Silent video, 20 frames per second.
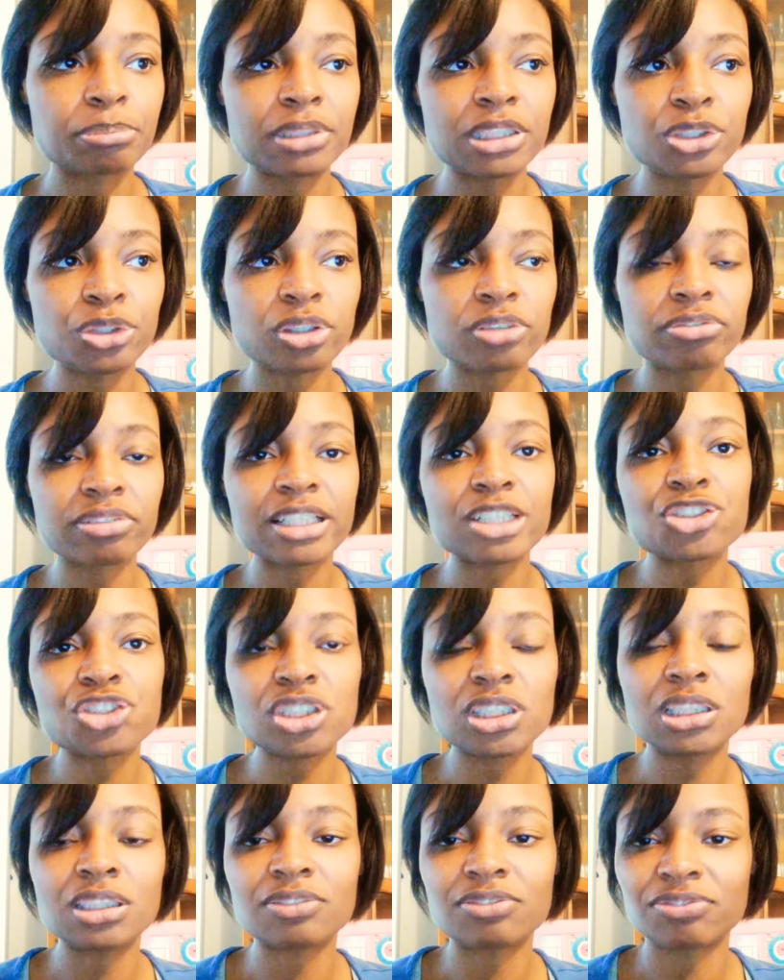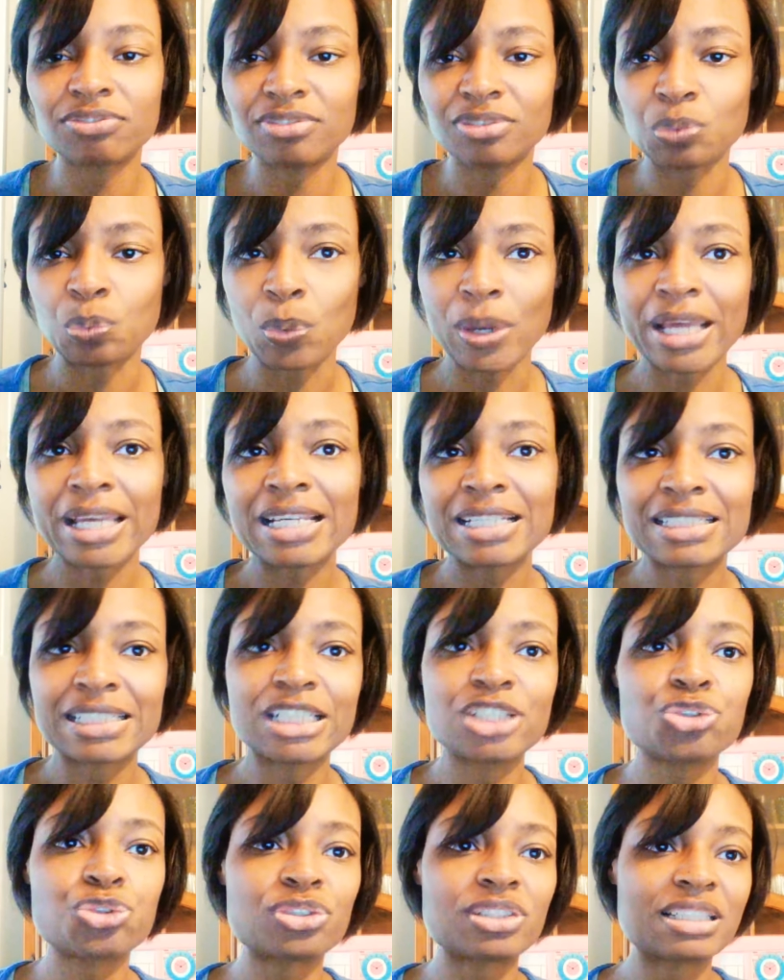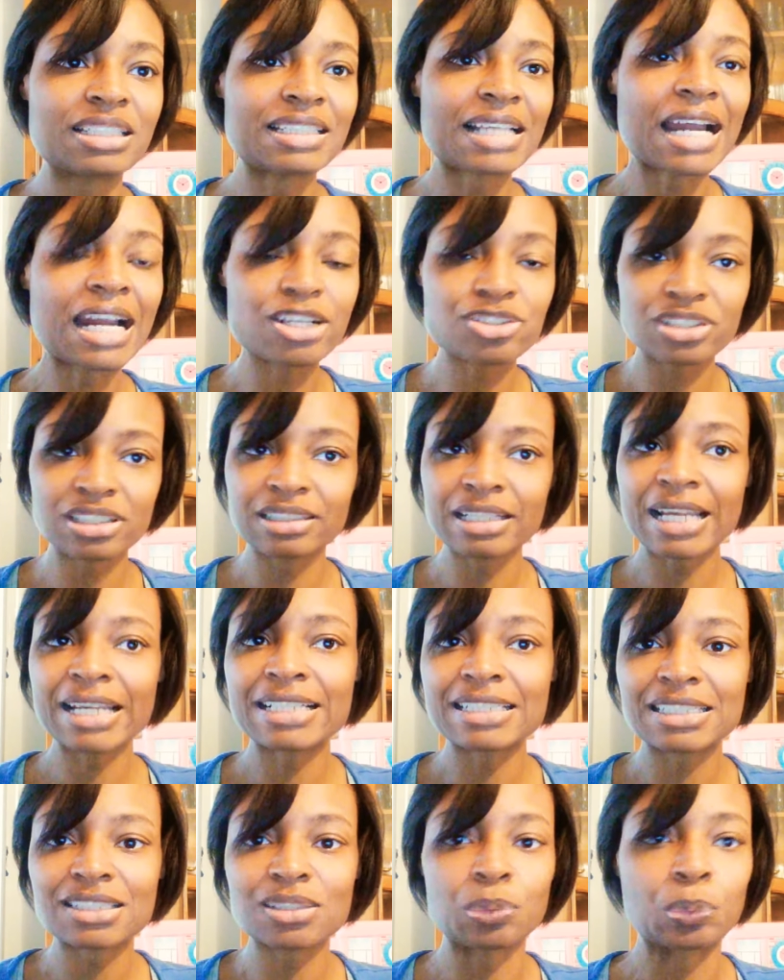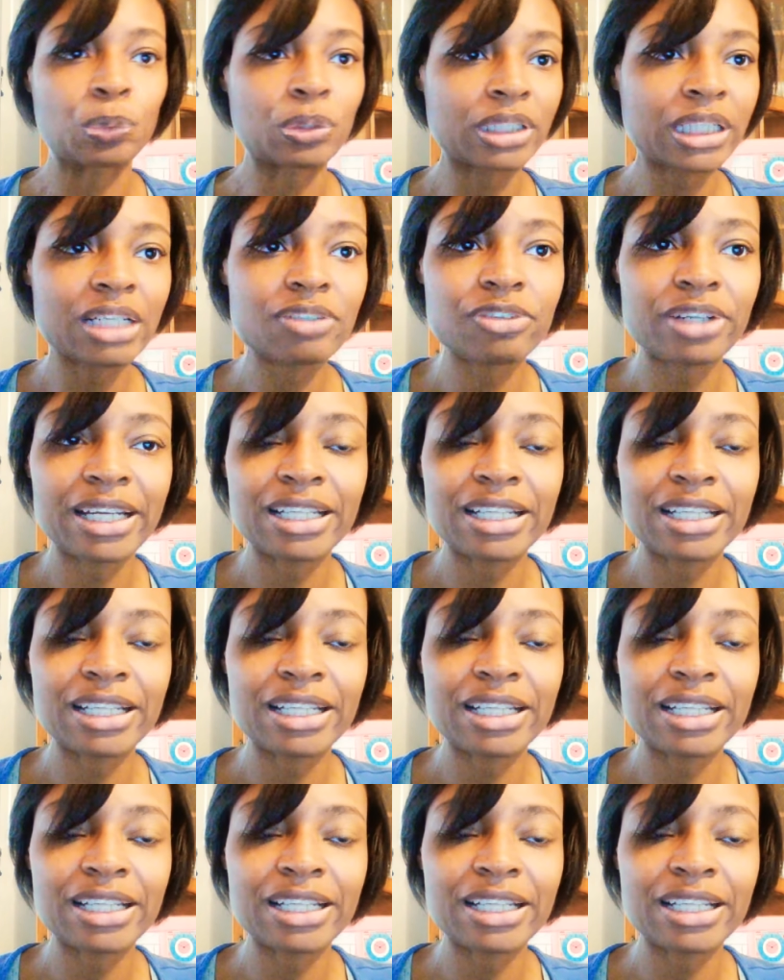putting your fleshy ways, interests, desires, and likes, whatever,